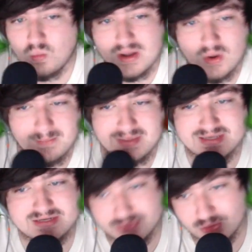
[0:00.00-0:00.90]

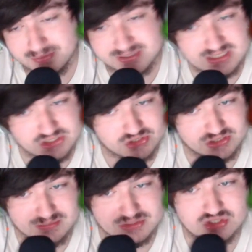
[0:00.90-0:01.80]
Well-made or
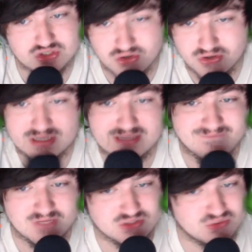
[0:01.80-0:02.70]
potentially absurd
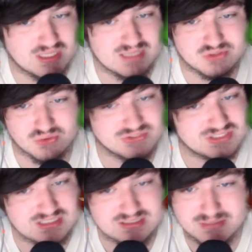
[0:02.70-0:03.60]
video games on
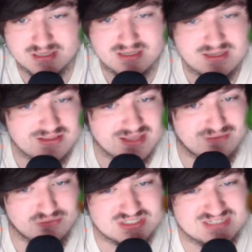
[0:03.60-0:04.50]
Steam that
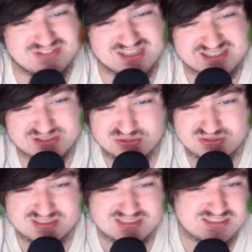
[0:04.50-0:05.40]
have received
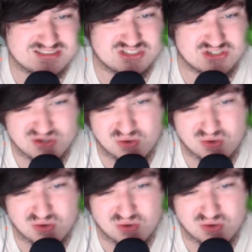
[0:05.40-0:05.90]
little to no